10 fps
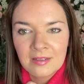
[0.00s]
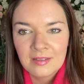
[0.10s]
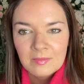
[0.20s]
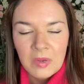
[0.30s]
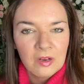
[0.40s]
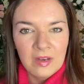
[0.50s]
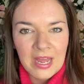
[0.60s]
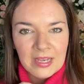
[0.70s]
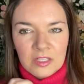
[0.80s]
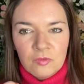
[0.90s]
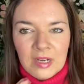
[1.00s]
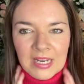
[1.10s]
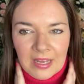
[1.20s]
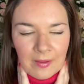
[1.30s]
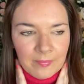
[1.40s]
polo neck. It's
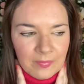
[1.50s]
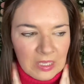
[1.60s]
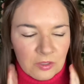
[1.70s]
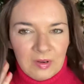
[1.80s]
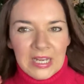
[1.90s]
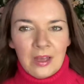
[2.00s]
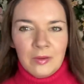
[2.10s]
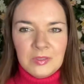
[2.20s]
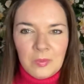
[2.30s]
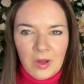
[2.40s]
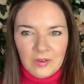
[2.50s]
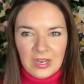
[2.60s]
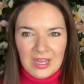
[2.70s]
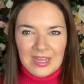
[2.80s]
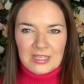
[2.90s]
really, um, it's a really cosy one.
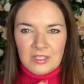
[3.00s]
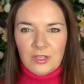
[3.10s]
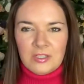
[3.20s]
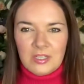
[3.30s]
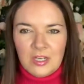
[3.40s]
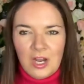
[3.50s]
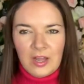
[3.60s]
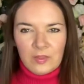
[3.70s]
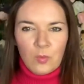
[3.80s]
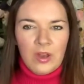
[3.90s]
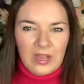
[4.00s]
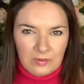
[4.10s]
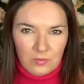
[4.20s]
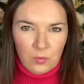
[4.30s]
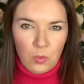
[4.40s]
It's not, you know, like the one I
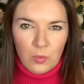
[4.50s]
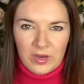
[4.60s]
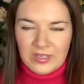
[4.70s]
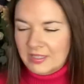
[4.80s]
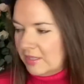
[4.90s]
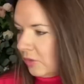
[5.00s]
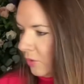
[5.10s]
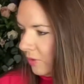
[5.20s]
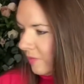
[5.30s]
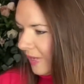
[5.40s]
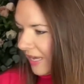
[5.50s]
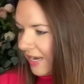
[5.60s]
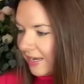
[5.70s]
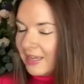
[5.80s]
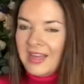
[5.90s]
wore when I did the haul at the
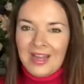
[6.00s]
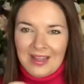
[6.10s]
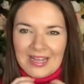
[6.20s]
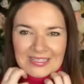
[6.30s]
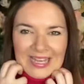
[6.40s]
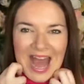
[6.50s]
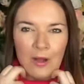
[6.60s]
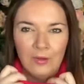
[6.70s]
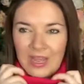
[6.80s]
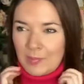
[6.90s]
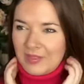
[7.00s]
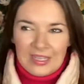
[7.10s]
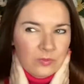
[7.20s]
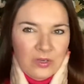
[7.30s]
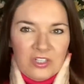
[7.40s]
beginning, that's a cowl neck, but this one is